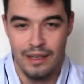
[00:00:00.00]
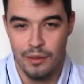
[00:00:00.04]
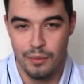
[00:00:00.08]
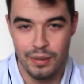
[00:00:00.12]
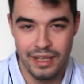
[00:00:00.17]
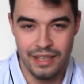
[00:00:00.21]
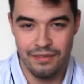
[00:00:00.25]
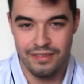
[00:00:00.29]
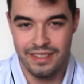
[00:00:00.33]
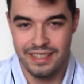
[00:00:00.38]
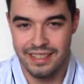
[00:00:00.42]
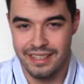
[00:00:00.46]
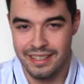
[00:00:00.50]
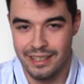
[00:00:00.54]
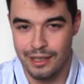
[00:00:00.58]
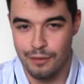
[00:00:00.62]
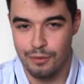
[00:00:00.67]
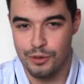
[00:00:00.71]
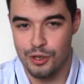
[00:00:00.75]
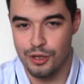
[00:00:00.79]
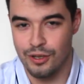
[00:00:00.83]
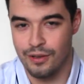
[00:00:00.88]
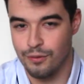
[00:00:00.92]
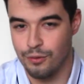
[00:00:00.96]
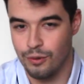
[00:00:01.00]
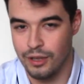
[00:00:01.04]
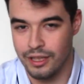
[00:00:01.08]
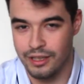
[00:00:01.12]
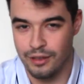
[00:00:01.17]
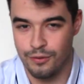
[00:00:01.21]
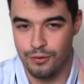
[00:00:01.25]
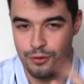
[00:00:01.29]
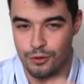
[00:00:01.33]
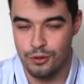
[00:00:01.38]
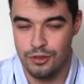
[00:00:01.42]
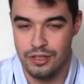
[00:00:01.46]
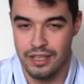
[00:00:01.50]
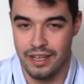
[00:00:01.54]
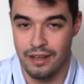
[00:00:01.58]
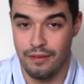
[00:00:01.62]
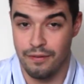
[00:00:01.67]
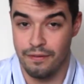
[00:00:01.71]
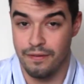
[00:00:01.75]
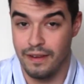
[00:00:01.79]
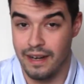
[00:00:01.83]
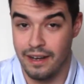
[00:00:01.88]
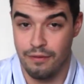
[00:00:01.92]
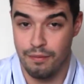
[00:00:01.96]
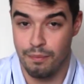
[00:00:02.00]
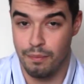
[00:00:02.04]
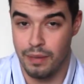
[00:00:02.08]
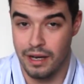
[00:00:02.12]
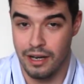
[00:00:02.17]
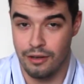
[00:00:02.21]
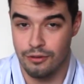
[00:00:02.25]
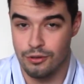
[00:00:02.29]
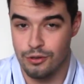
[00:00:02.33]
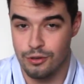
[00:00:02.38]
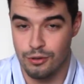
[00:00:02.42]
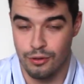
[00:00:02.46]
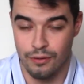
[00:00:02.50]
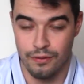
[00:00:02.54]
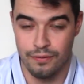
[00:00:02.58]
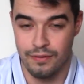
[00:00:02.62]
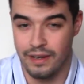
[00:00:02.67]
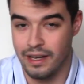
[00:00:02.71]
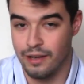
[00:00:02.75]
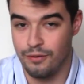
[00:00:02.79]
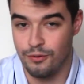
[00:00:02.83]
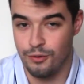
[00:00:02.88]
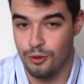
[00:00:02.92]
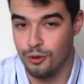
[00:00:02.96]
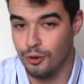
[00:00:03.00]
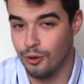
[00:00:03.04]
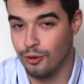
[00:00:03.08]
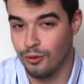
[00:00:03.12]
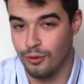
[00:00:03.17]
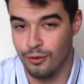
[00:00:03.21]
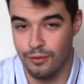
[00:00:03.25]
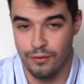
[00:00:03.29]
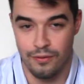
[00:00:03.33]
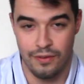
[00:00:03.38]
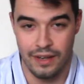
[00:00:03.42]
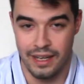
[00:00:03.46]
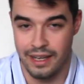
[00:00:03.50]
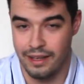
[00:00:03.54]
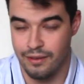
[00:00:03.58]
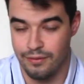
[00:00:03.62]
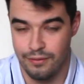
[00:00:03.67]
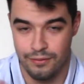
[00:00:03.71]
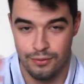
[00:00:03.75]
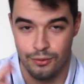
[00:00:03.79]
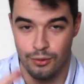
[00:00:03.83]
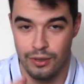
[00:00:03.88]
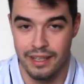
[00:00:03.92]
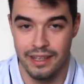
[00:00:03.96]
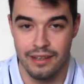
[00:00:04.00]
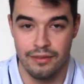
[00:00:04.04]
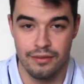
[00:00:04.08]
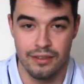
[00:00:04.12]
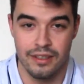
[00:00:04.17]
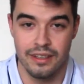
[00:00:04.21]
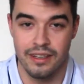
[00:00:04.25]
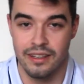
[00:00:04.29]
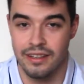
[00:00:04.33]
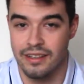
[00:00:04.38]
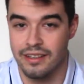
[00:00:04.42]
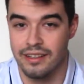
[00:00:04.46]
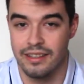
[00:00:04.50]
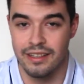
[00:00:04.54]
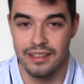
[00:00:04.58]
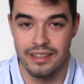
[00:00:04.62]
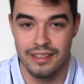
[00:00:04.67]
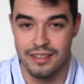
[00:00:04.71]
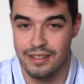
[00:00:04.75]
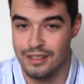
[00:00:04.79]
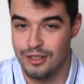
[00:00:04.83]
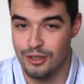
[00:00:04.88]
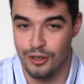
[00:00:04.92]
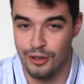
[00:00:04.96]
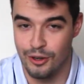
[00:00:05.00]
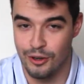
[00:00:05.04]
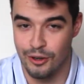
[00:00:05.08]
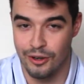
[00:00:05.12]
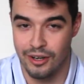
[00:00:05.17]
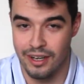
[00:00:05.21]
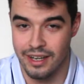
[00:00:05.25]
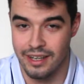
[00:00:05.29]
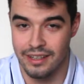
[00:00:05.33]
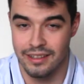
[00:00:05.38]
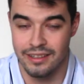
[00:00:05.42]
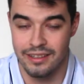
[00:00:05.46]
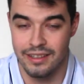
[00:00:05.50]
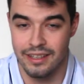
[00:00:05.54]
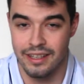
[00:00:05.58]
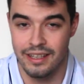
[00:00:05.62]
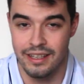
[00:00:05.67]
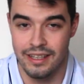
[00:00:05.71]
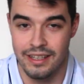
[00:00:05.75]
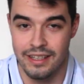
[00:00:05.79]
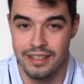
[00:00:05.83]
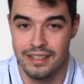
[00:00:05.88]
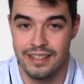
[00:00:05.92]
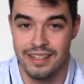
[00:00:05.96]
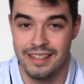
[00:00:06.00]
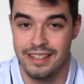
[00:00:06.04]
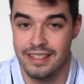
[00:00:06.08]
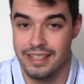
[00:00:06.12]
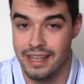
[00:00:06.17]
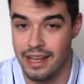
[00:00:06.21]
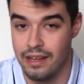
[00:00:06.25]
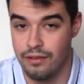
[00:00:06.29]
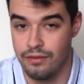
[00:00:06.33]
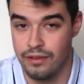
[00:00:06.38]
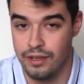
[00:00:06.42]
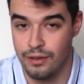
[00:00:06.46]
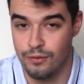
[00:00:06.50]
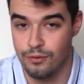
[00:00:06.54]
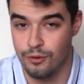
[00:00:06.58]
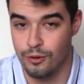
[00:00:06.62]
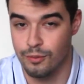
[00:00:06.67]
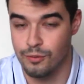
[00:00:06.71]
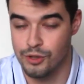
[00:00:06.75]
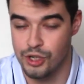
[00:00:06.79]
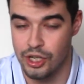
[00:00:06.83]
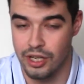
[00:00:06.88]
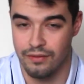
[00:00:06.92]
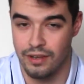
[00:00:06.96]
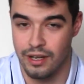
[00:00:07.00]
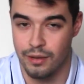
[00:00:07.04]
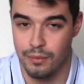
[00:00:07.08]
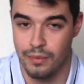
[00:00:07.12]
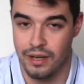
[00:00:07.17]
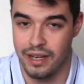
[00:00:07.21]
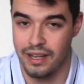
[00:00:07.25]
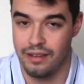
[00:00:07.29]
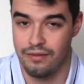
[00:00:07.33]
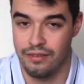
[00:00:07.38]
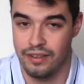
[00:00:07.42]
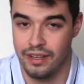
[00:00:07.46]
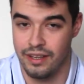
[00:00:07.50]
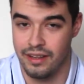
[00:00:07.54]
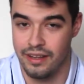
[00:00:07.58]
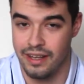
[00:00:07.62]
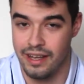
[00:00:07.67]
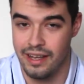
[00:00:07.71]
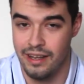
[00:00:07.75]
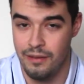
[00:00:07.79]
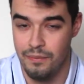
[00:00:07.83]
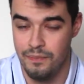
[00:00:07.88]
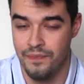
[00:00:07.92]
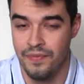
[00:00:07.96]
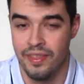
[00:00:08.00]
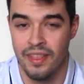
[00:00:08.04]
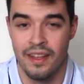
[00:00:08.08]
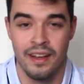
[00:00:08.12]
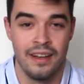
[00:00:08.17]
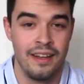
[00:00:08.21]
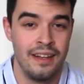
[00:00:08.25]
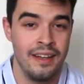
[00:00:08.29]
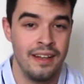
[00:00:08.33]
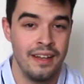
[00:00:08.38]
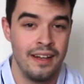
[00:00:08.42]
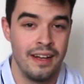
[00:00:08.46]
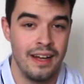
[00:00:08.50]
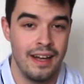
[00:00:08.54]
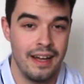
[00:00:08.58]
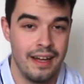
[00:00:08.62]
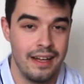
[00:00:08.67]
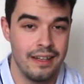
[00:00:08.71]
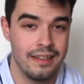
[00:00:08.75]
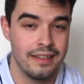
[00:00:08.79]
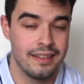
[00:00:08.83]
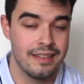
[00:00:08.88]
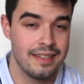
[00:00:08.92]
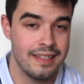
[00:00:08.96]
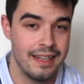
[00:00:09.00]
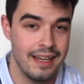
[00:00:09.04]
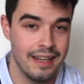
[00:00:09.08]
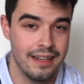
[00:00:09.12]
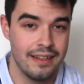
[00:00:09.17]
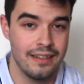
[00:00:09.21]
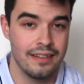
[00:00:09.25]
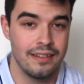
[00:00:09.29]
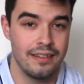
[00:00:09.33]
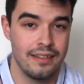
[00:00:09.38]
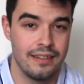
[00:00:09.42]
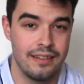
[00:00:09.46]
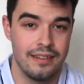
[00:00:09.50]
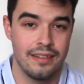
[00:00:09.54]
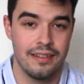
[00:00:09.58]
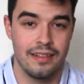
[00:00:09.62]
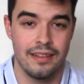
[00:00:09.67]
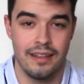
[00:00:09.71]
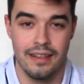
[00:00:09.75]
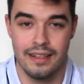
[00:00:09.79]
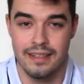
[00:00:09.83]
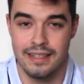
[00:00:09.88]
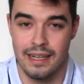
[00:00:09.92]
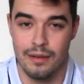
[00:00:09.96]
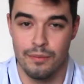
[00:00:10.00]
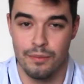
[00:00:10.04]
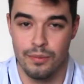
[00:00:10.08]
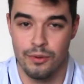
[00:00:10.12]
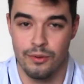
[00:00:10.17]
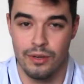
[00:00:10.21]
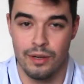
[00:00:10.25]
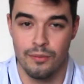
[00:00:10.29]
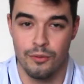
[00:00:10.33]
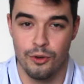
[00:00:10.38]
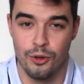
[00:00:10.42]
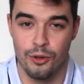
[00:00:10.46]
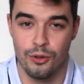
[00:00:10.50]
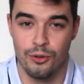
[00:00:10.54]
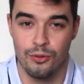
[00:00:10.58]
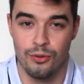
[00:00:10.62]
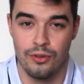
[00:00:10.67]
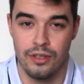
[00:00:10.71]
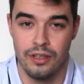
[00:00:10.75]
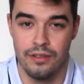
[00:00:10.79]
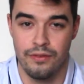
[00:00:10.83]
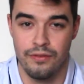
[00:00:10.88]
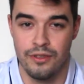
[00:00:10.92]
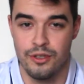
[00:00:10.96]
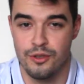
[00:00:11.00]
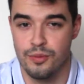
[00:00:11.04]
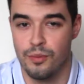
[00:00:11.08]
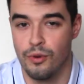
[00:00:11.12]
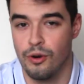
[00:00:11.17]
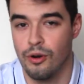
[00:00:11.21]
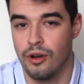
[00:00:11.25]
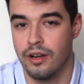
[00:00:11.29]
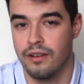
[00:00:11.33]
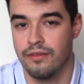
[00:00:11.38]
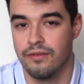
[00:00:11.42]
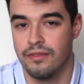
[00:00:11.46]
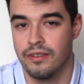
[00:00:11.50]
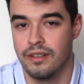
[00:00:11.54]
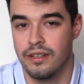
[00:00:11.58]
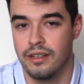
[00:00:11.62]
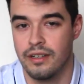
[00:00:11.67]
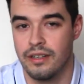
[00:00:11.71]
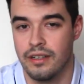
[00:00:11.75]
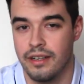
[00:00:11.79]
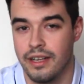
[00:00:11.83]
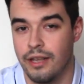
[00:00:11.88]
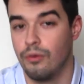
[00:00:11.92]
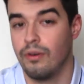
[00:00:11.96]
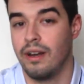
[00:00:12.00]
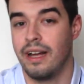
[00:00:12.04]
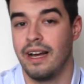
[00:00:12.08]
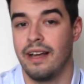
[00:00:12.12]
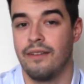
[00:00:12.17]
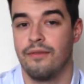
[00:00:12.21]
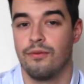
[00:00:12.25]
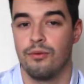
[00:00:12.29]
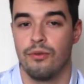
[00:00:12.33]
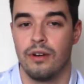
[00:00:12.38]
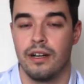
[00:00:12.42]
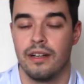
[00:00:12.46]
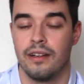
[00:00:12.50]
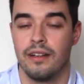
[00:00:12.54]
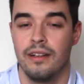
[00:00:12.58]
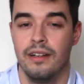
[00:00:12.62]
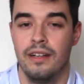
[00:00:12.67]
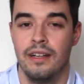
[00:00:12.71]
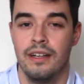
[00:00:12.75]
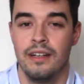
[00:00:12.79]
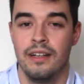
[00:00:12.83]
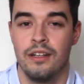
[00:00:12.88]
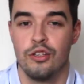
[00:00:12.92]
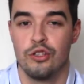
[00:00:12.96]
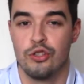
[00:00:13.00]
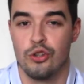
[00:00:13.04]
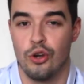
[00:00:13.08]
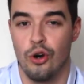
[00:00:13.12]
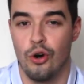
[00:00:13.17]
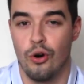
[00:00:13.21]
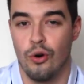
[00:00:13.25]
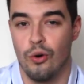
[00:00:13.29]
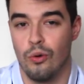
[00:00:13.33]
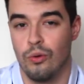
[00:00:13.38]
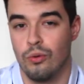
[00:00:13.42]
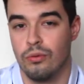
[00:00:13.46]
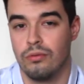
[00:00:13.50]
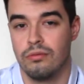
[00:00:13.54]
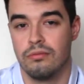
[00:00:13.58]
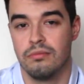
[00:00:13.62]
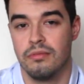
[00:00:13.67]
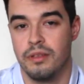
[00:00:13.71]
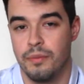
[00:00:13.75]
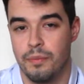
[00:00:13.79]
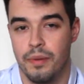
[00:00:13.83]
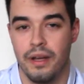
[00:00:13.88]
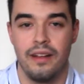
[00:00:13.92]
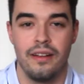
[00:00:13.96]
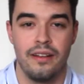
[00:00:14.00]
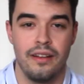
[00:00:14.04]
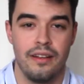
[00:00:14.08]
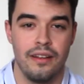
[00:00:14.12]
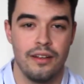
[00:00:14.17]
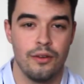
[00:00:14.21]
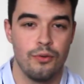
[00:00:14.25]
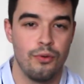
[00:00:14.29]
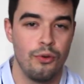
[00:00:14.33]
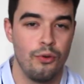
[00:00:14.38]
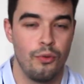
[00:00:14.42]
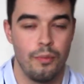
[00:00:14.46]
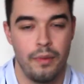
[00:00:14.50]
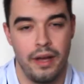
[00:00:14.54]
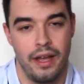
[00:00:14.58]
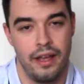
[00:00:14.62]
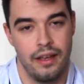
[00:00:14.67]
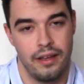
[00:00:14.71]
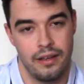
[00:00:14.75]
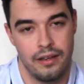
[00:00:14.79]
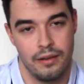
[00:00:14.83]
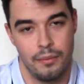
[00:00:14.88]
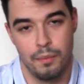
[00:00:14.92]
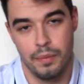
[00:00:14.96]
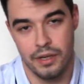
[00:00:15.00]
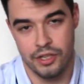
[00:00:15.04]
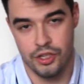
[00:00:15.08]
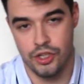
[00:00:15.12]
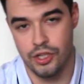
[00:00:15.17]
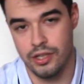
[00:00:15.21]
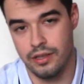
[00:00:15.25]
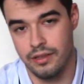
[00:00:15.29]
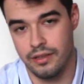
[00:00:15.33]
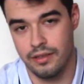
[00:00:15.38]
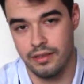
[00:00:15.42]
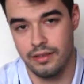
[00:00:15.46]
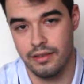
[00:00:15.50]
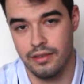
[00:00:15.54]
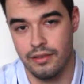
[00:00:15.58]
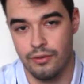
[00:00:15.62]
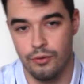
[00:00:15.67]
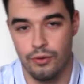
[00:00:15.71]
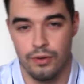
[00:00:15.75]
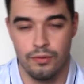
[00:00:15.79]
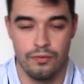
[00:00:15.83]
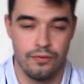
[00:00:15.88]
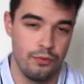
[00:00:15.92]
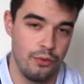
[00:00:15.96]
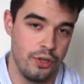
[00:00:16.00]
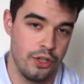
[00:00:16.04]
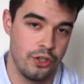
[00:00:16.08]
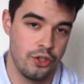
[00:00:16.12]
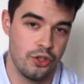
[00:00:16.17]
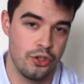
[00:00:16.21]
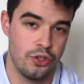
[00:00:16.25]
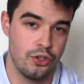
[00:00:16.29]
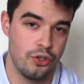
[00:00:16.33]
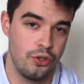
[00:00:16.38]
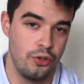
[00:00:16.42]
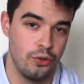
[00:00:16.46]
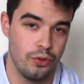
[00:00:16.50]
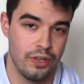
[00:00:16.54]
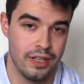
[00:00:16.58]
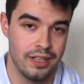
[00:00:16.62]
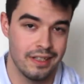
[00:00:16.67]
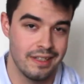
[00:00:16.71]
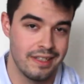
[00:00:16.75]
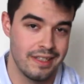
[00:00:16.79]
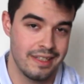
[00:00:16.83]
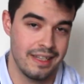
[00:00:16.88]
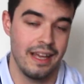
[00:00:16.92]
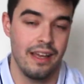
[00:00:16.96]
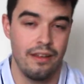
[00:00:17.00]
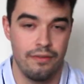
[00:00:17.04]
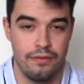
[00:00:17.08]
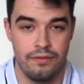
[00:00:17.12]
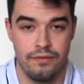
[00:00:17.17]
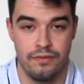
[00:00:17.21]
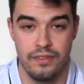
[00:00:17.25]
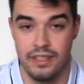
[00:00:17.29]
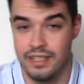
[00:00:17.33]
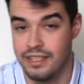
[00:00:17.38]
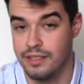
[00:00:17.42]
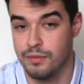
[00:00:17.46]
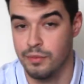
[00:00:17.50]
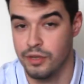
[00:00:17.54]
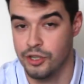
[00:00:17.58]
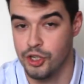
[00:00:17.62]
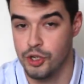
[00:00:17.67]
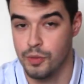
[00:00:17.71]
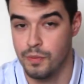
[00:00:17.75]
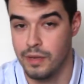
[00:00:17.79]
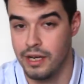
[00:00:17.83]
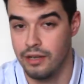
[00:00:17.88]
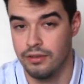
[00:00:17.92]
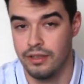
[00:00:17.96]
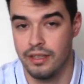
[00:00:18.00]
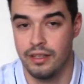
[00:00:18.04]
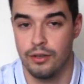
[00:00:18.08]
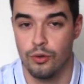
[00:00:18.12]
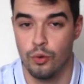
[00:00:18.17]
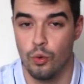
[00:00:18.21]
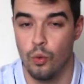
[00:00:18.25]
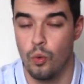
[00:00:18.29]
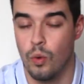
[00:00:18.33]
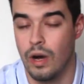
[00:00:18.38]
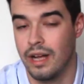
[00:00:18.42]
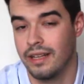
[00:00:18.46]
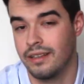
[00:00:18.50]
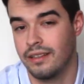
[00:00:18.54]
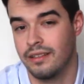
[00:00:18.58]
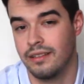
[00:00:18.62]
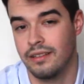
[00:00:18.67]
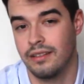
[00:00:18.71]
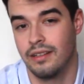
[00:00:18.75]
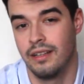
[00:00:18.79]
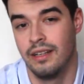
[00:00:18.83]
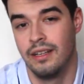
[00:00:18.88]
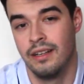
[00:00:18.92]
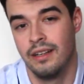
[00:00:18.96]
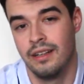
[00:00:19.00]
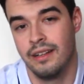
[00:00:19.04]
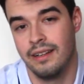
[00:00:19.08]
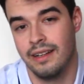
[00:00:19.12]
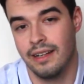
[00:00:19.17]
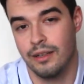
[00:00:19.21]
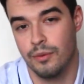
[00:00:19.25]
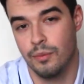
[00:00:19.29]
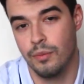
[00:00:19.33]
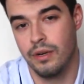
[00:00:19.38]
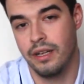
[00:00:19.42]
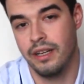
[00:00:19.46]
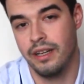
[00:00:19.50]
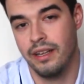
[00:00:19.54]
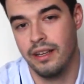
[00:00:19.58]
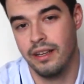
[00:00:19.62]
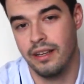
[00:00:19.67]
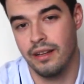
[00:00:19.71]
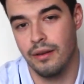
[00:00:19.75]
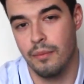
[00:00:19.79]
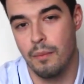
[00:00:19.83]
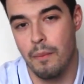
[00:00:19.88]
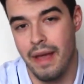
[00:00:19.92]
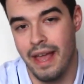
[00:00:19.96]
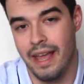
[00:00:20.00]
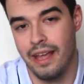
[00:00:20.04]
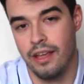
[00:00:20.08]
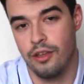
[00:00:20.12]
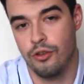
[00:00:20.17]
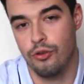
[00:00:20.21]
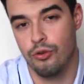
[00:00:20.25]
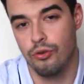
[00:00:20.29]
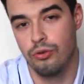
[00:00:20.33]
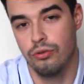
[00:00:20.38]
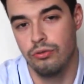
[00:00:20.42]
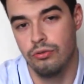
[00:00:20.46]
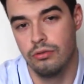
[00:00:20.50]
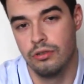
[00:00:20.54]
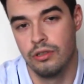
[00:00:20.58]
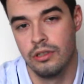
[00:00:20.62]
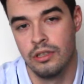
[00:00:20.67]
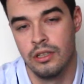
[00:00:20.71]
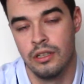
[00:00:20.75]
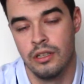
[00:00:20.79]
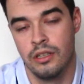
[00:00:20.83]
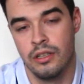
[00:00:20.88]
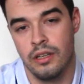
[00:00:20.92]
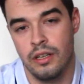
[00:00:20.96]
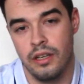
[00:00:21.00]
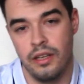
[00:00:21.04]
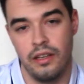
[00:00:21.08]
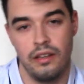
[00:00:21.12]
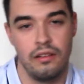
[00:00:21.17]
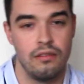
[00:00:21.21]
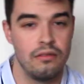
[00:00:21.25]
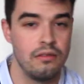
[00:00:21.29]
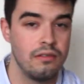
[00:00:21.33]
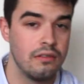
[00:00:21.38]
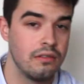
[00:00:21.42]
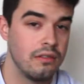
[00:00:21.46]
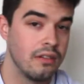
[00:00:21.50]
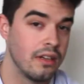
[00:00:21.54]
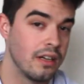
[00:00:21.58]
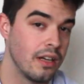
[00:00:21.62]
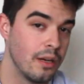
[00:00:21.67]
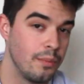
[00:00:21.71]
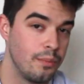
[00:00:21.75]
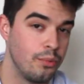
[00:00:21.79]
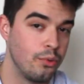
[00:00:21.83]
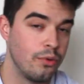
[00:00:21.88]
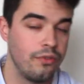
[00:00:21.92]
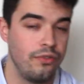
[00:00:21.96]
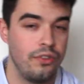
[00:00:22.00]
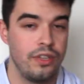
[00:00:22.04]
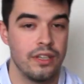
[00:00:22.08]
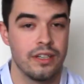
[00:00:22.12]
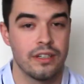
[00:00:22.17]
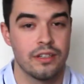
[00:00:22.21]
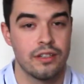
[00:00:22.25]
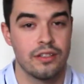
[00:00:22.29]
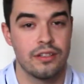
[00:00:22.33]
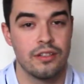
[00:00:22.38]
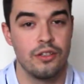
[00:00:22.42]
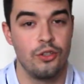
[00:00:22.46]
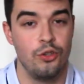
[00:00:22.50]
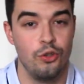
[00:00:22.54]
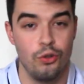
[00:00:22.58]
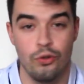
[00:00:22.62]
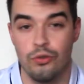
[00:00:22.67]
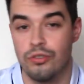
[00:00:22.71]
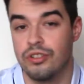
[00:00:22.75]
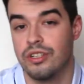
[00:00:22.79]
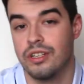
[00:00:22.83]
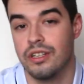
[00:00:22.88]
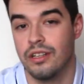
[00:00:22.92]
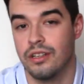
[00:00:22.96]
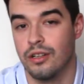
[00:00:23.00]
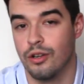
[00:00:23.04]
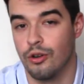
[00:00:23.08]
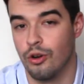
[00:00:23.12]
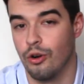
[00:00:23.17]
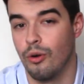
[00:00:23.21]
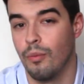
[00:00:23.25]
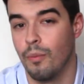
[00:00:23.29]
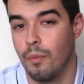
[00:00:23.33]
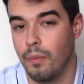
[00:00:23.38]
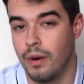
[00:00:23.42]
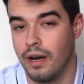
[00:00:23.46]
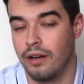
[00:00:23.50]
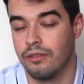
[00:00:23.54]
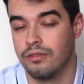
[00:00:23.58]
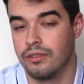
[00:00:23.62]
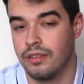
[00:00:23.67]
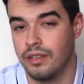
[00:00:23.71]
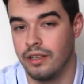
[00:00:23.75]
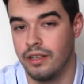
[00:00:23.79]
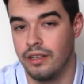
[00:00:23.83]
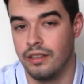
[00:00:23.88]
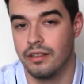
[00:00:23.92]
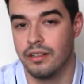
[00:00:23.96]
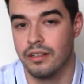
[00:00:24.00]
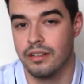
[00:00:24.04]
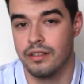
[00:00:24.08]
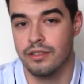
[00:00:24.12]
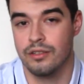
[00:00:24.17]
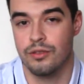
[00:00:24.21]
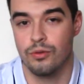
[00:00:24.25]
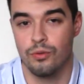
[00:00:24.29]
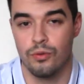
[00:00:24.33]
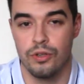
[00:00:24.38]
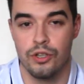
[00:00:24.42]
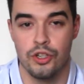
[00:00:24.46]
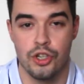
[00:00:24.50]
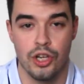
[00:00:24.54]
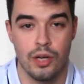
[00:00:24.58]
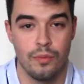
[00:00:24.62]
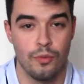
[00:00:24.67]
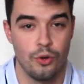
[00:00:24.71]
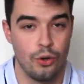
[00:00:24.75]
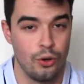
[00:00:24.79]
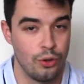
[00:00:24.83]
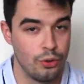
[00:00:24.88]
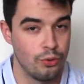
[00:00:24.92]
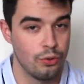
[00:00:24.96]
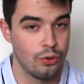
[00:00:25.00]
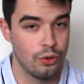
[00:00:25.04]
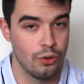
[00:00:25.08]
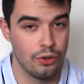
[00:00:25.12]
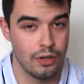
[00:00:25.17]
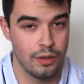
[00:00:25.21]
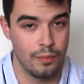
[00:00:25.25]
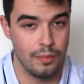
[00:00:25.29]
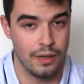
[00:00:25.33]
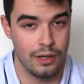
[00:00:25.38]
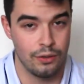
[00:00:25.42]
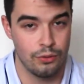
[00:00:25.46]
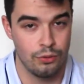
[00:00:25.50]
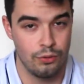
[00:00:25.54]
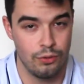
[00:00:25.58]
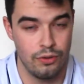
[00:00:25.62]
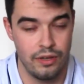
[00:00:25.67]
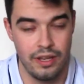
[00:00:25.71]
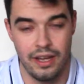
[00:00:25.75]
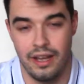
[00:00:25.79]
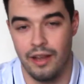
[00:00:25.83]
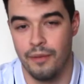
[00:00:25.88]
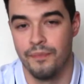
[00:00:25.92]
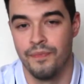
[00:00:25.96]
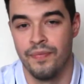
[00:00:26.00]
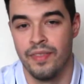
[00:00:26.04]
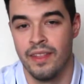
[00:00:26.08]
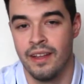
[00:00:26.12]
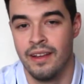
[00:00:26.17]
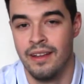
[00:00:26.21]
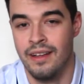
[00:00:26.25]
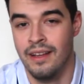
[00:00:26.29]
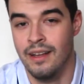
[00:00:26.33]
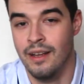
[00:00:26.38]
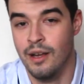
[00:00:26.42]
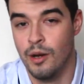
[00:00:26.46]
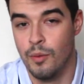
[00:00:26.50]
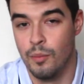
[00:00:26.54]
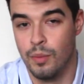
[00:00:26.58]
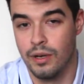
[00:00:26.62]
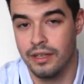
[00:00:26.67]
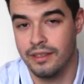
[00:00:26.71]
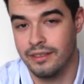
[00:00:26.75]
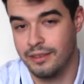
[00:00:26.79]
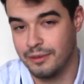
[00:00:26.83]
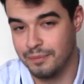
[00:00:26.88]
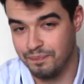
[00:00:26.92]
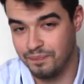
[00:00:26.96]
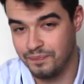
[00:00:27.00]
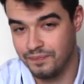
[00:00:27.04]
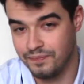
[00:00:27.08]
brief description of what if you save £5 or €5 or 5 whatever the currency in your country is saving from shawarma every day. And the second example I'm going to give is more of a real life one. So depending, we'll make a budget with which you can save this much amount and what that money can make you in a couple of years using the compound interest which I'm going to talk about today. But